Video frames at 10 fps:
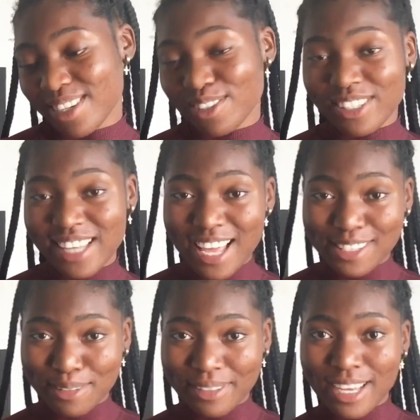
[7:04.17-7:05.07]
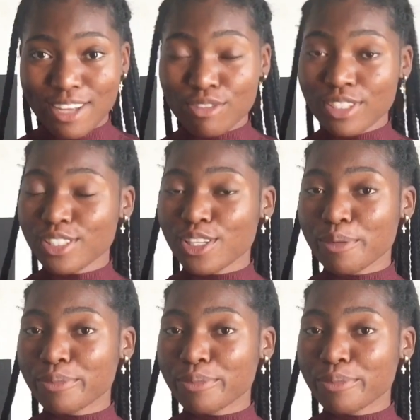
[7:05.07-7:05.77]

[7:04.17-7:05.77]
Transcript: the last week I was watching a